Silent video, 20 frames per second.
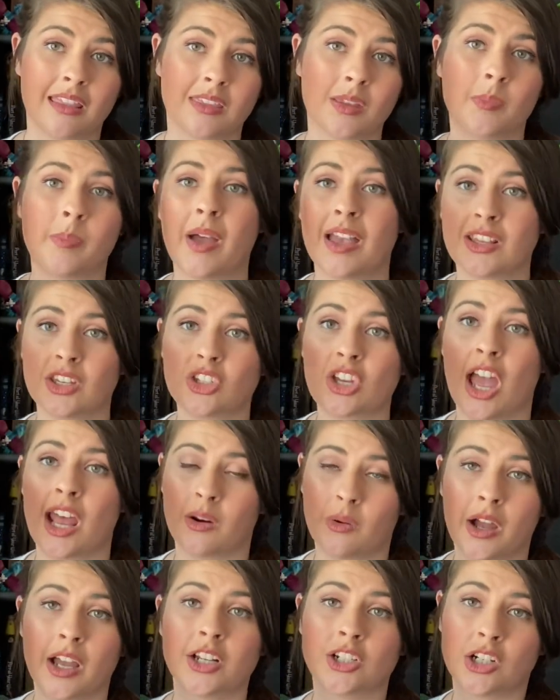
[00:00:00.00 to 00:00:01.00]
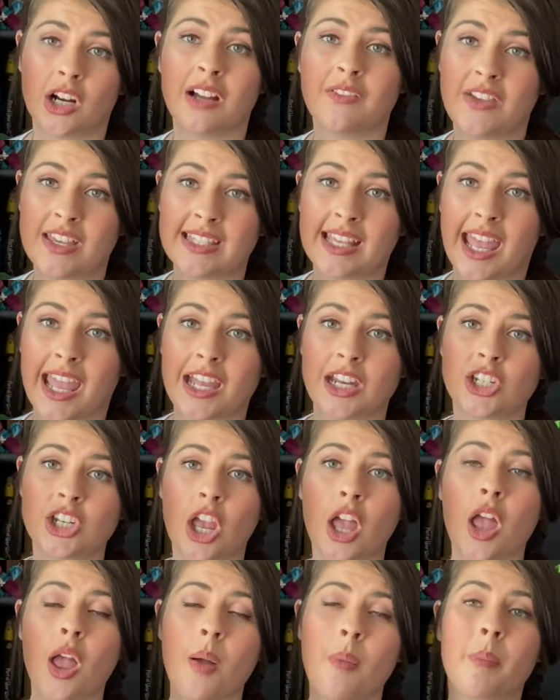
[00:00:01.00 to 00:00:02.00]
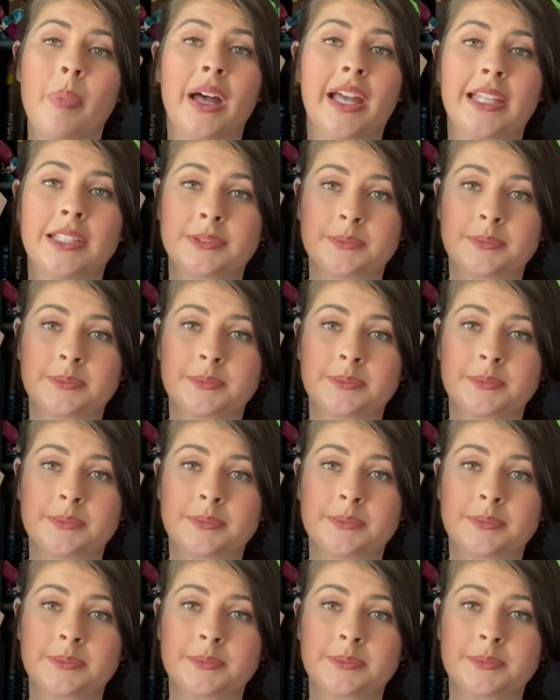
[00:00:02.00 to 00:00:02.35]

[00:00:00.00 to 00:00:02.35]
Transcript: the best shadow hunter of his age, but